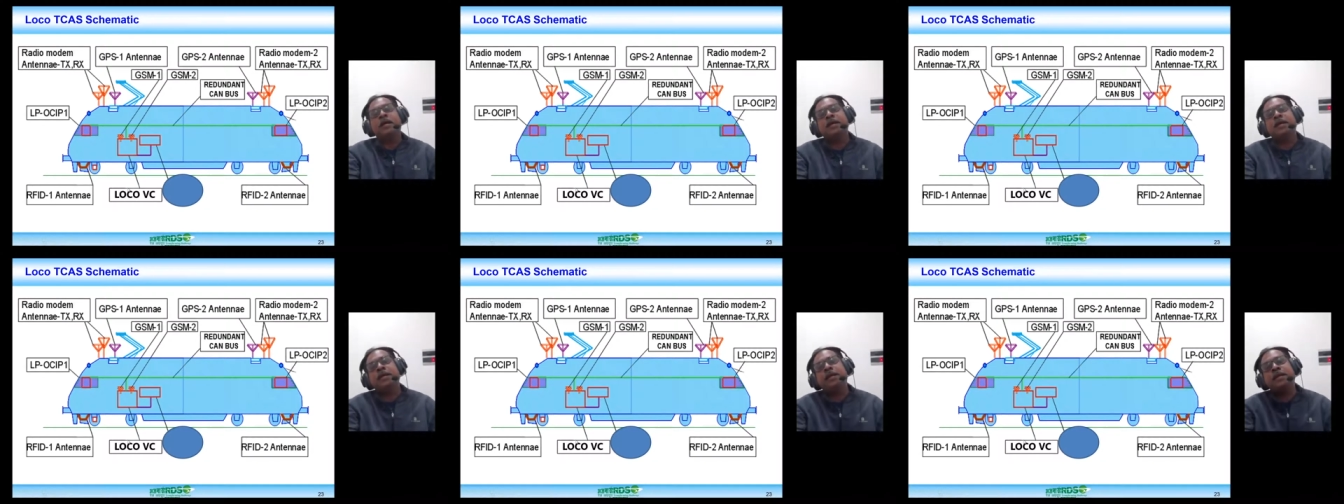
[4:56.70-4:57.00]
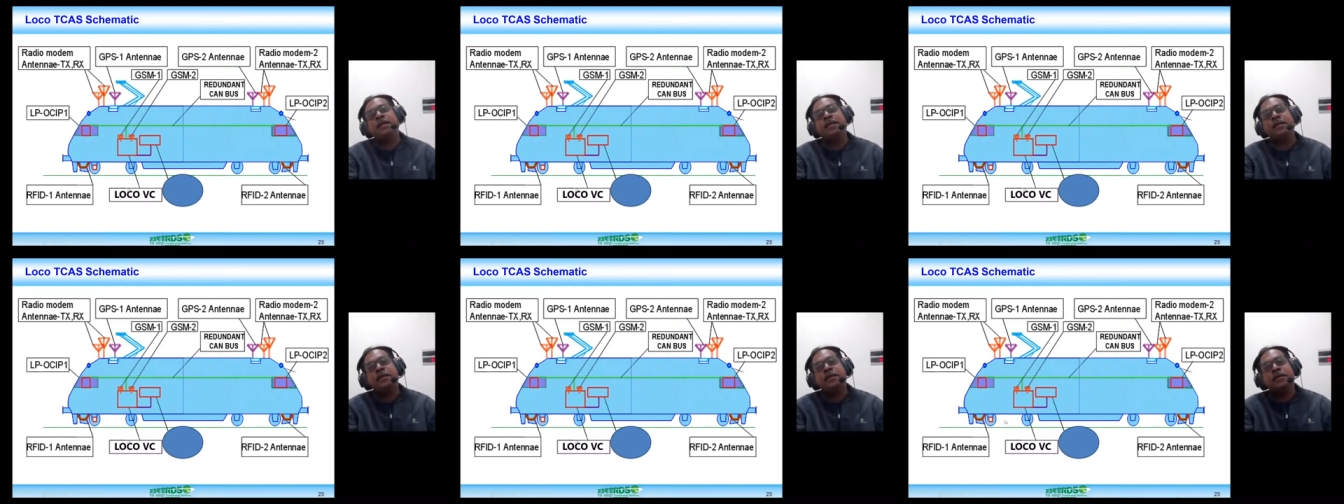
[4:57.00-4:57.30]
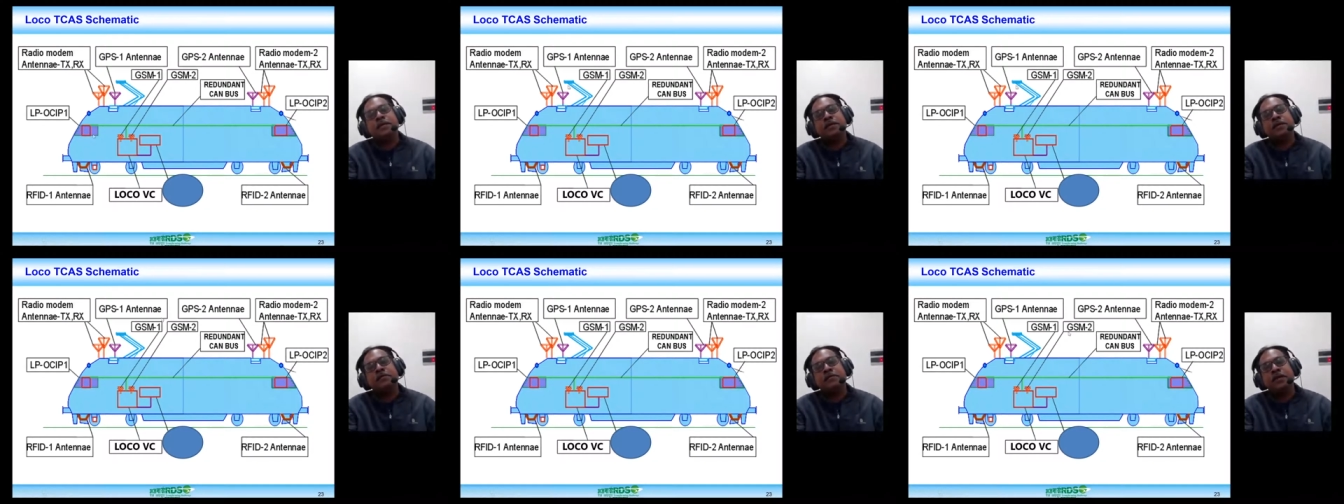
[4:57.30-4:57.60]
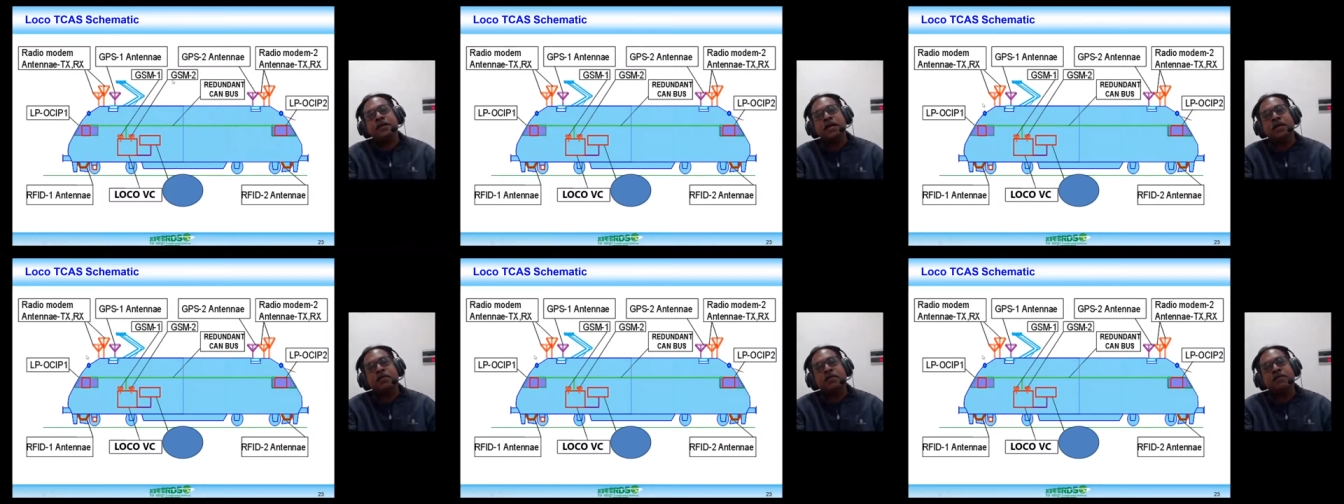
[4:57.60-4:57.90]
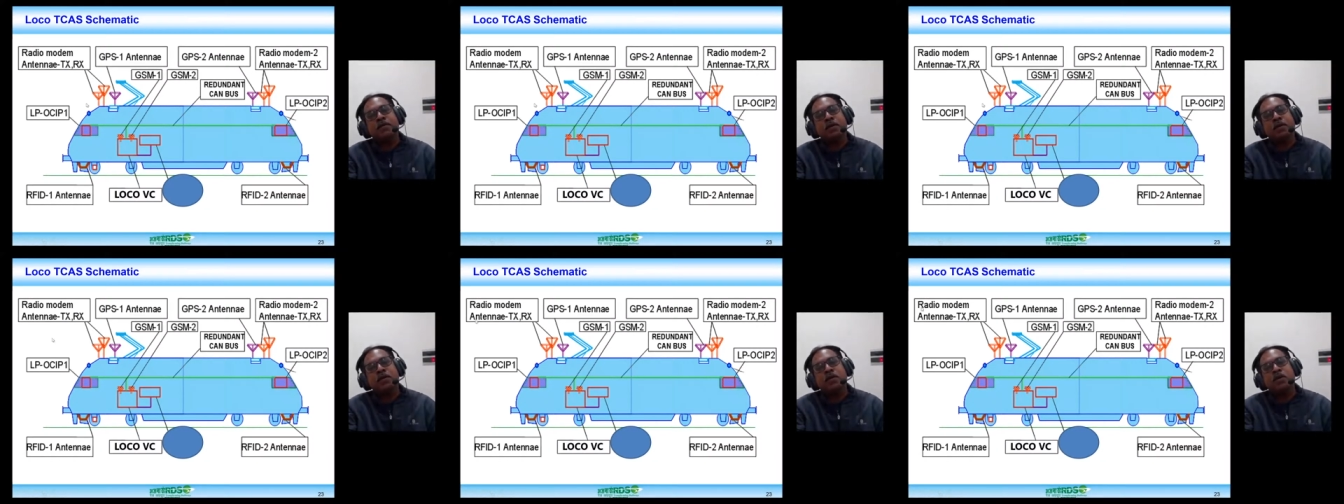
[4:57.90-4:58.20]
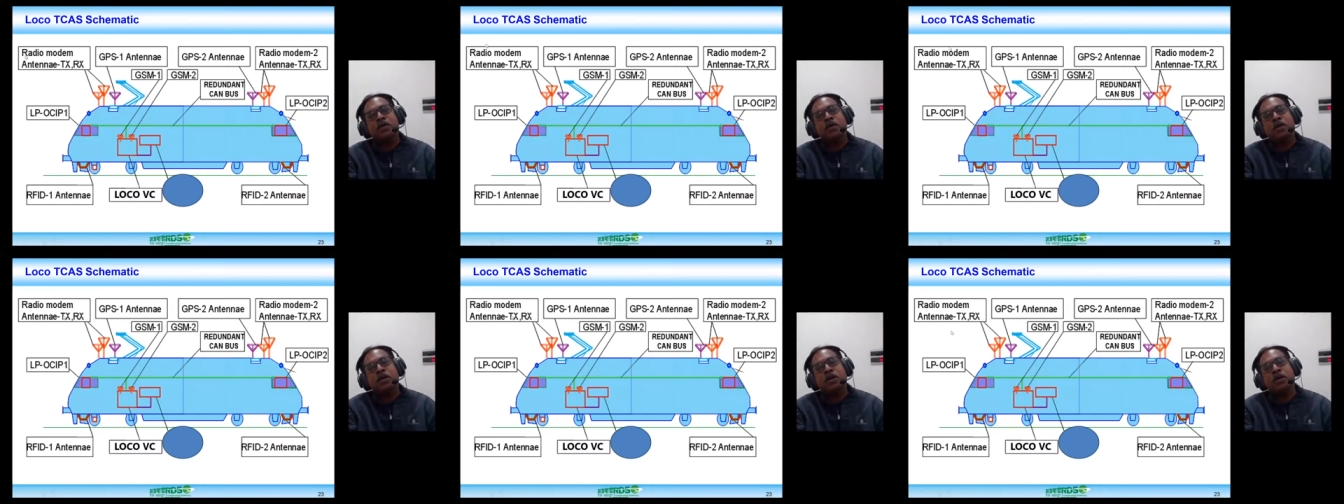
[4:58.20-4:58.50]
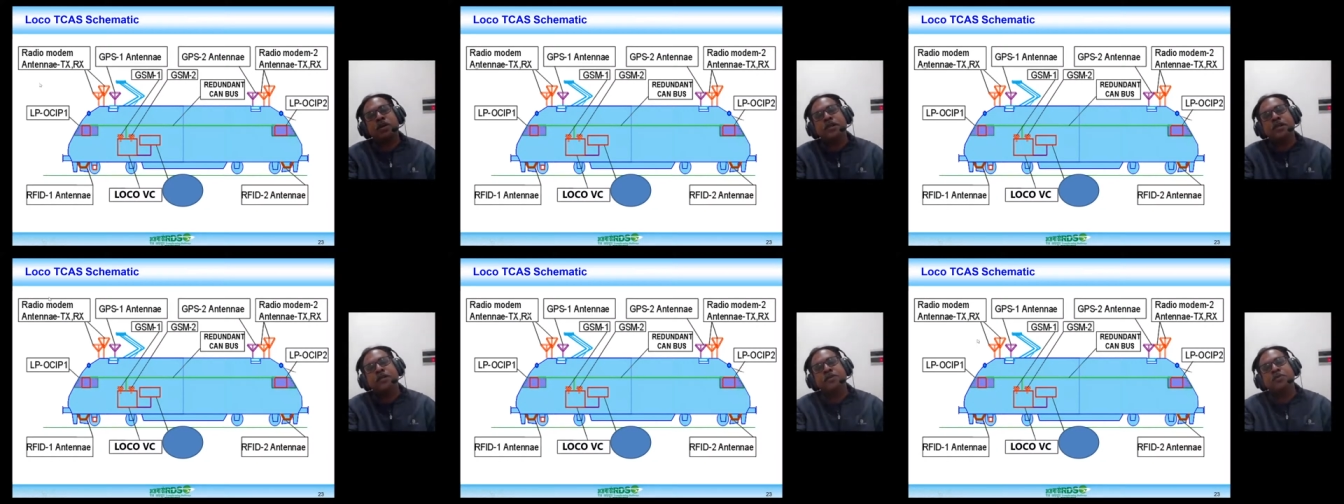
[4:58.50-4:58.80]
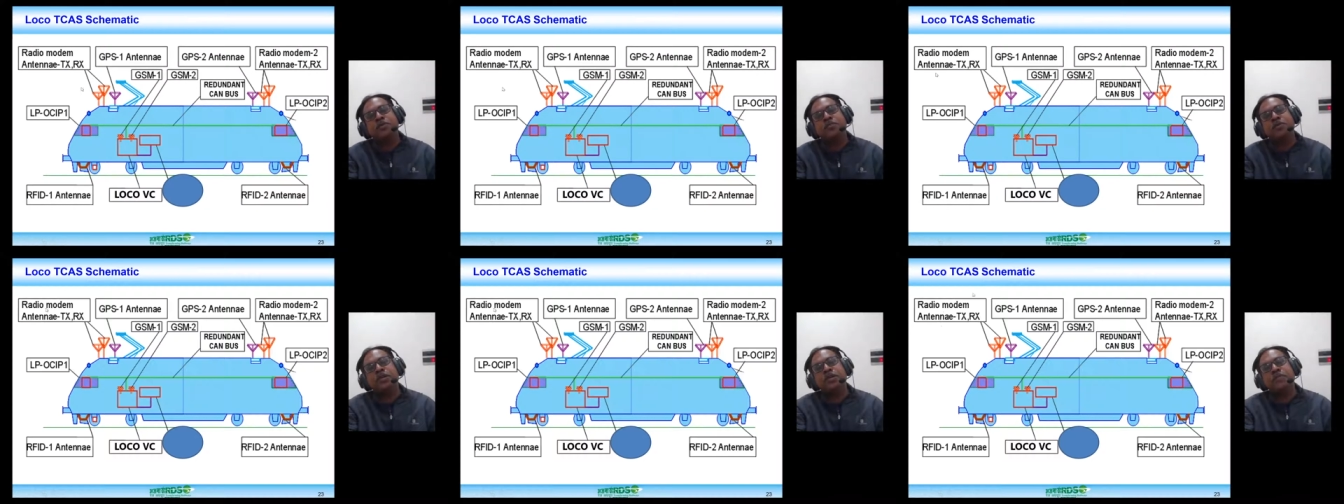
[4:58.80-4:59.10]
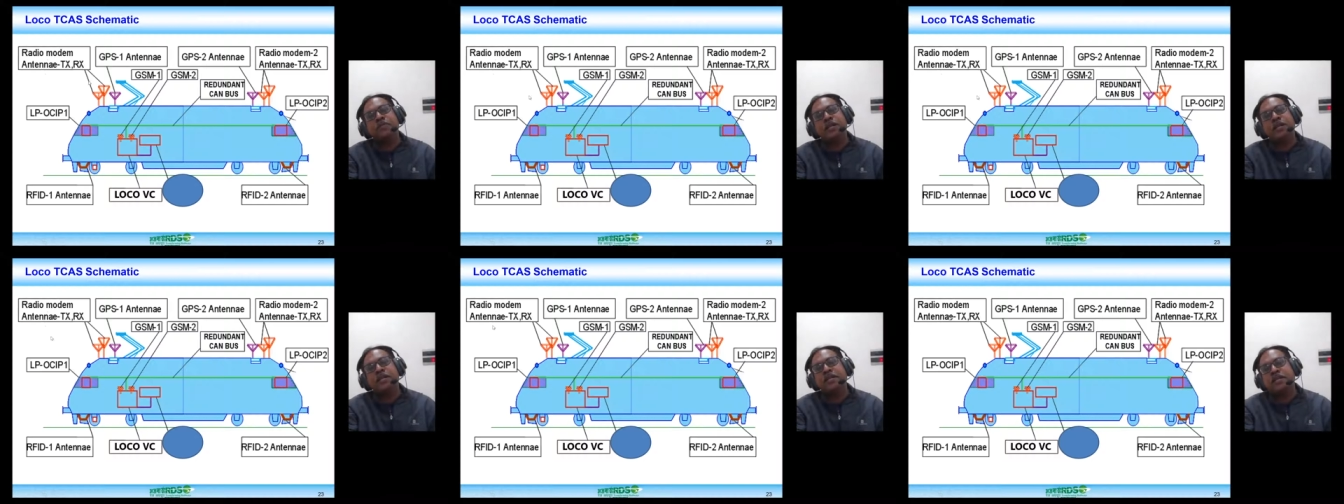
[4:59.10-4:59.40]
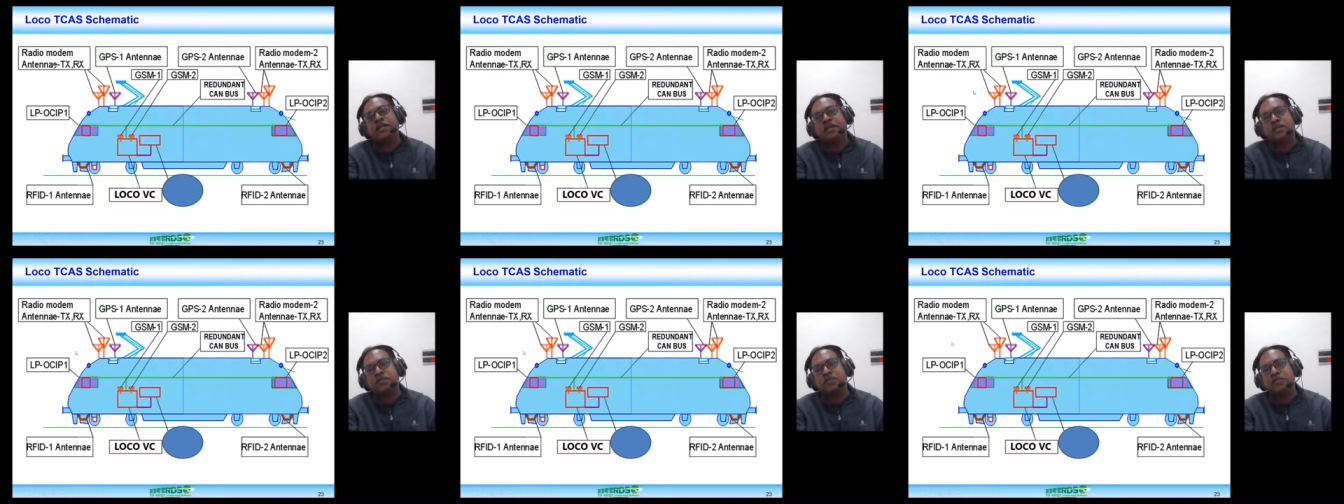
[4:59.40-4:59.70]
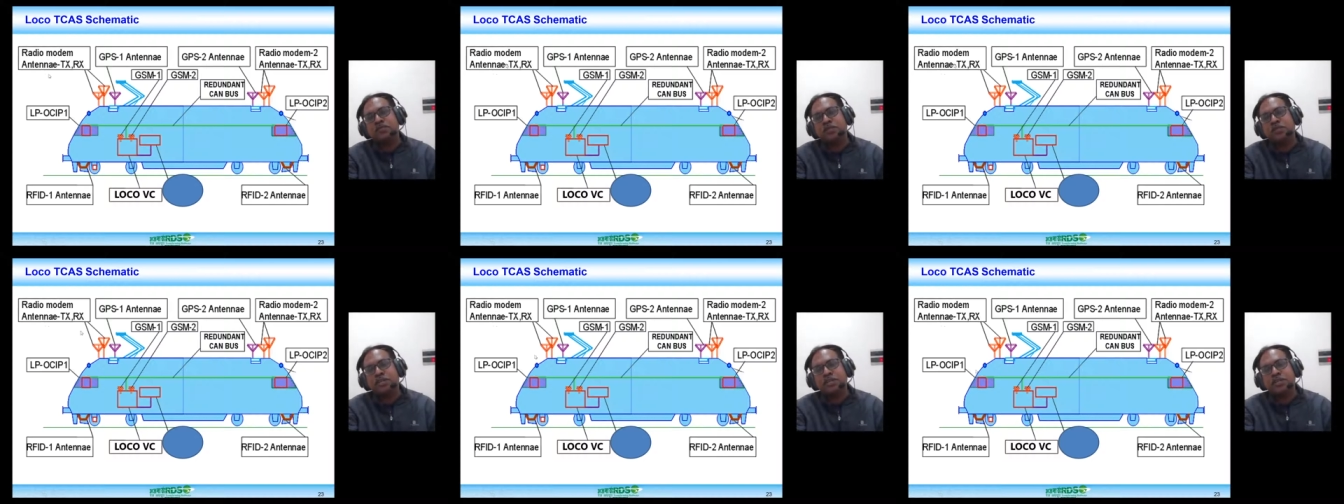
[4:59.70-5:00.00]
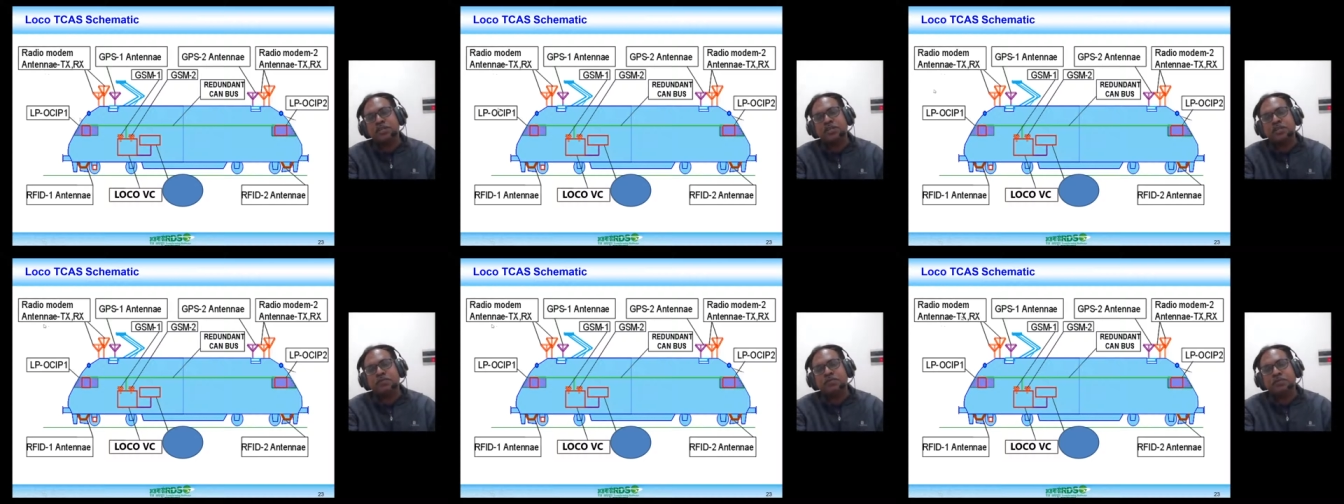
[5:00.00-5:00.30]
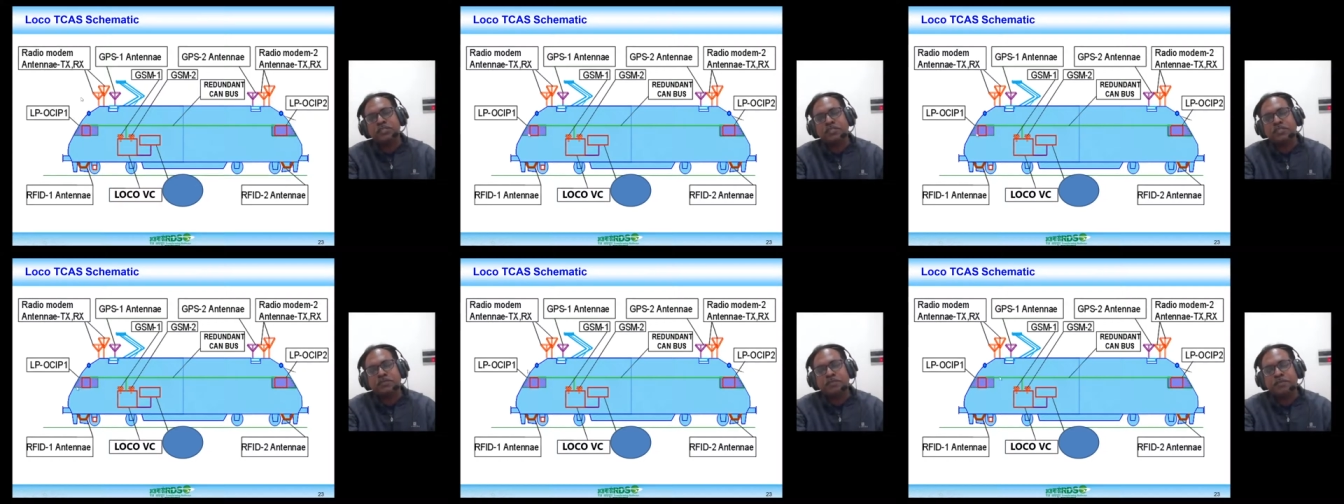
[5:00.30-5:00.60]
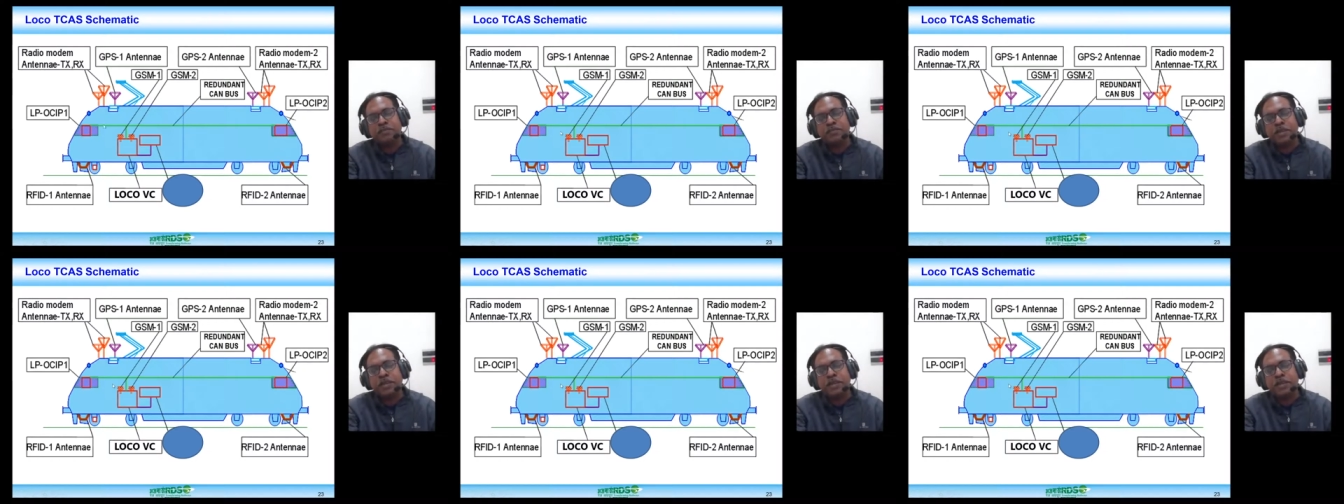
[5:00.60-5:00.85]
and we have our, radio modem antennas working in UHF